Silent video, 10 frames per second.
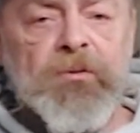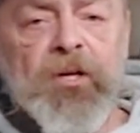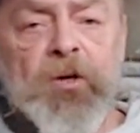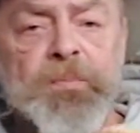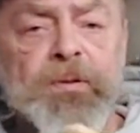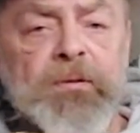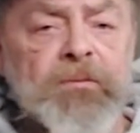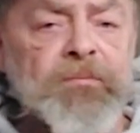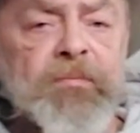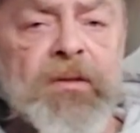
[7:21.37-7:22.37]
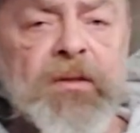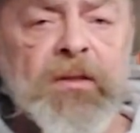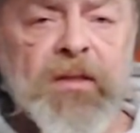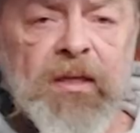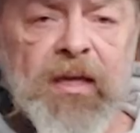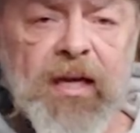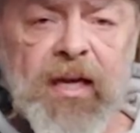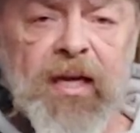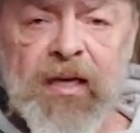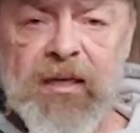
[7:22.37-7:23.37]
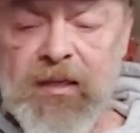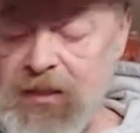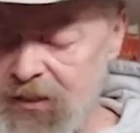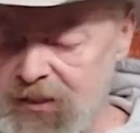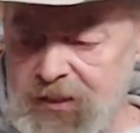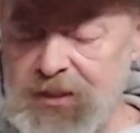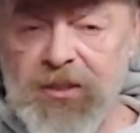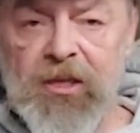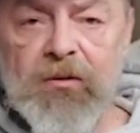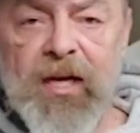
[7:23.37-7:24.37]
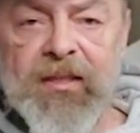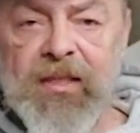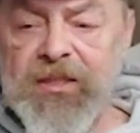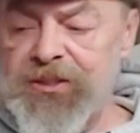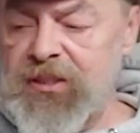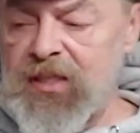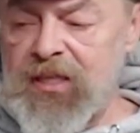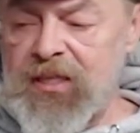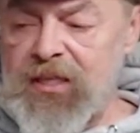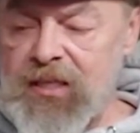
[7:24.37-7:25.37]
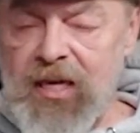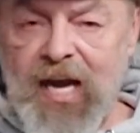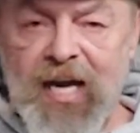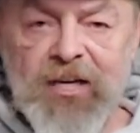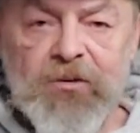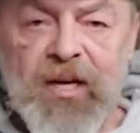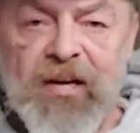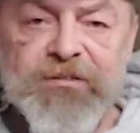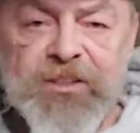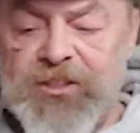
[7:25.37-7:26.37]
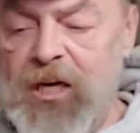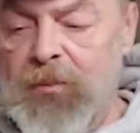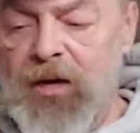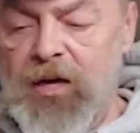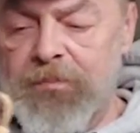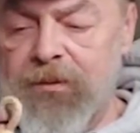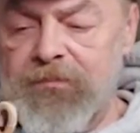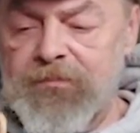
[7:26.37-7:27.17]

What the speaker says: rope and you go like this, I don't have to double up